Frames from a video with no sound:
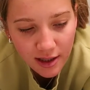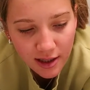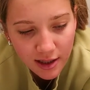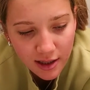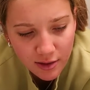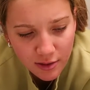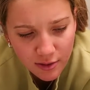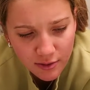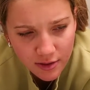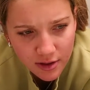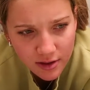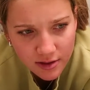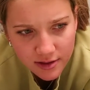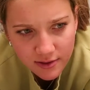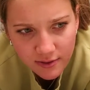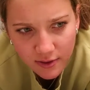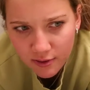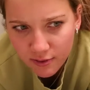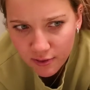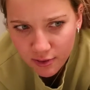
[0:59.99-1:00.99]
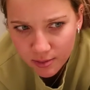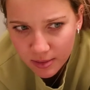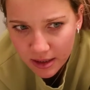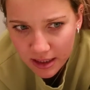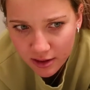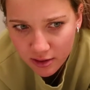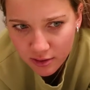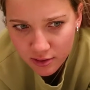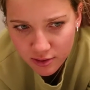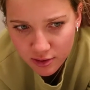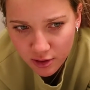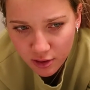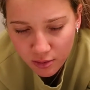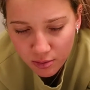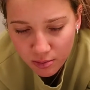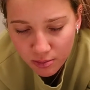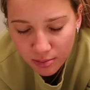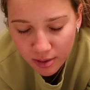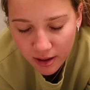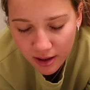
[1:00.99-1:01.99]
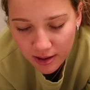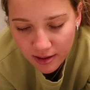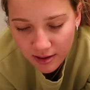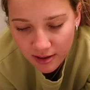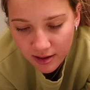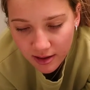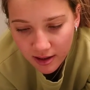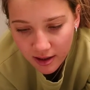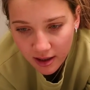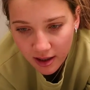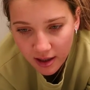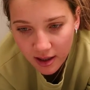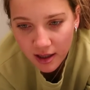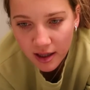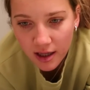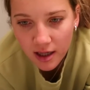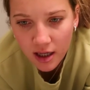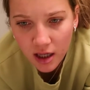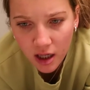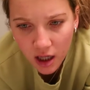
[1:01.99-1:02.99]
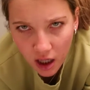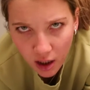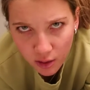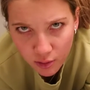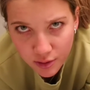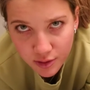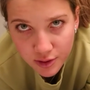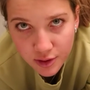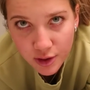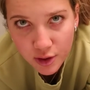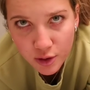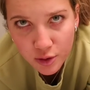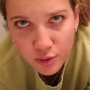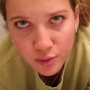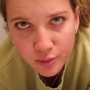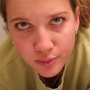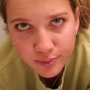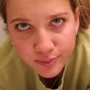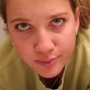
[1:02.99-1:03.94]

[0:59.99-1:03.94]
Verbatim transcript: And hopefully it's fun for me also, but I'll see you